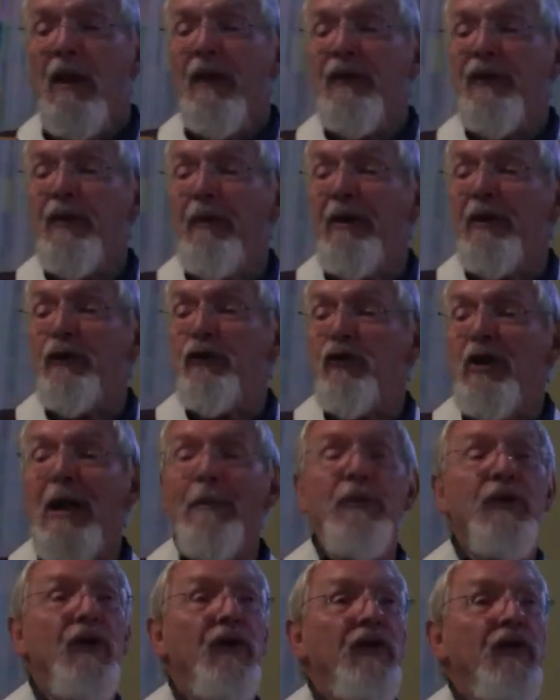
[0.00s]
So it
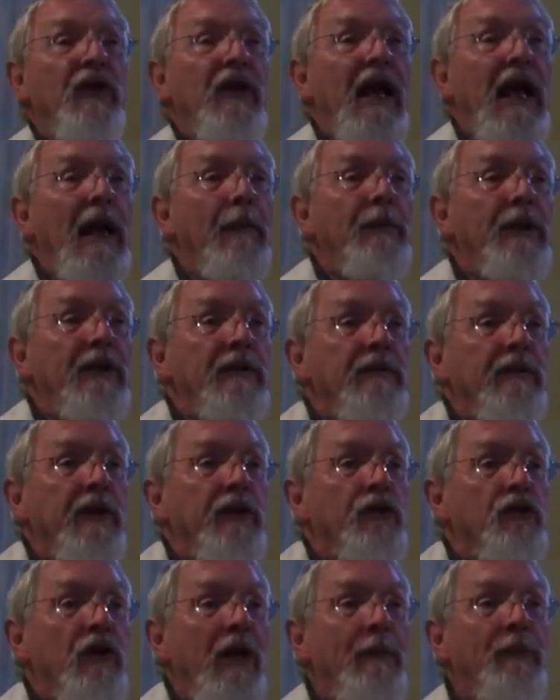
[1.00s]
traps us in habit,
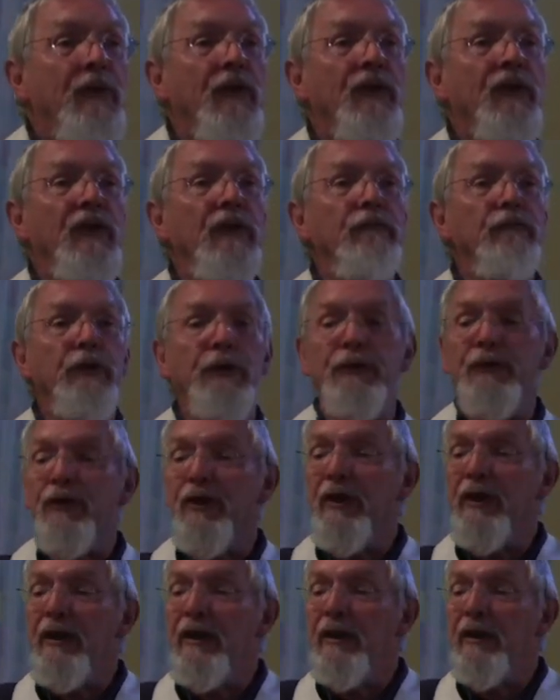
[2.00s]
it traps us in
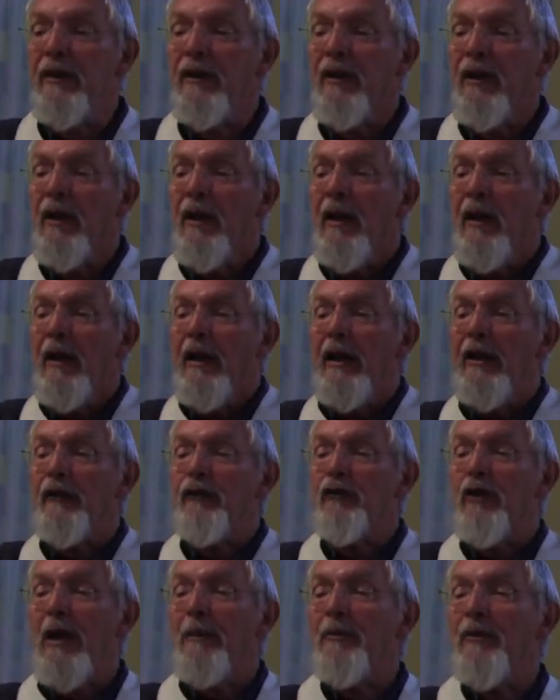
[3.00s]
routine, it
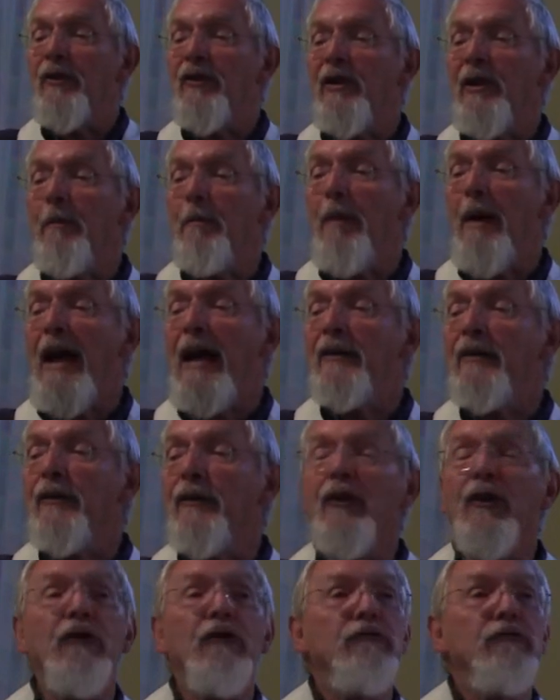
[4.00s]
traps us in
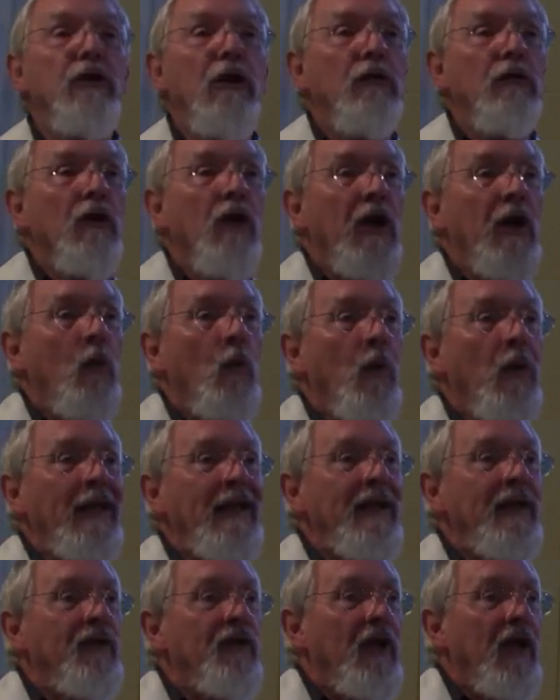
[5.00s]
patterns that grow like
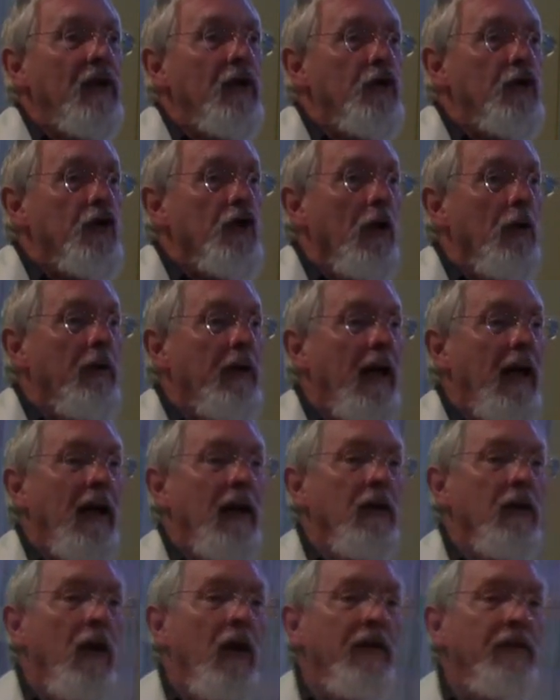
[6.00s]
weeds and choke
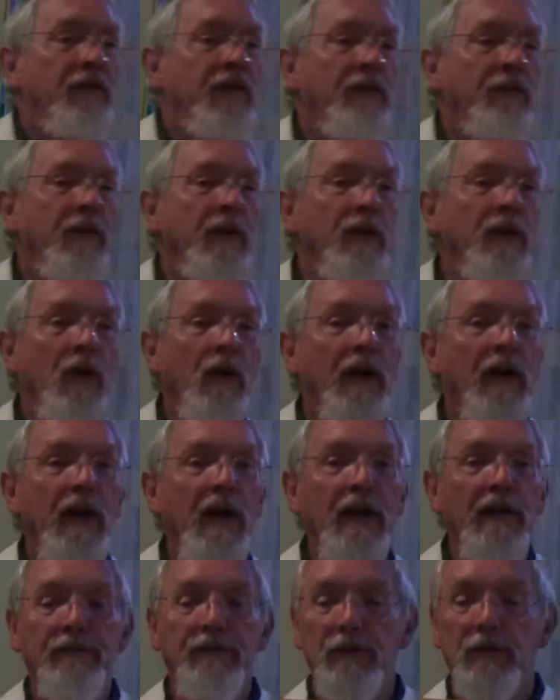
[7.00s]
our life if we're not
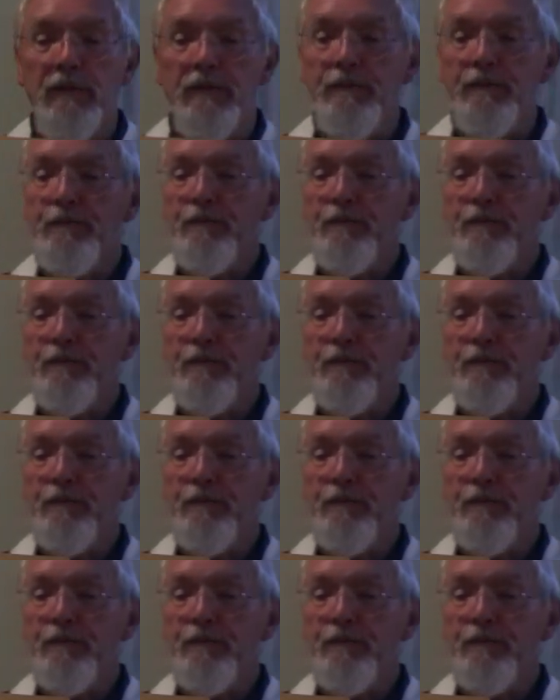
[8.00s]
careful.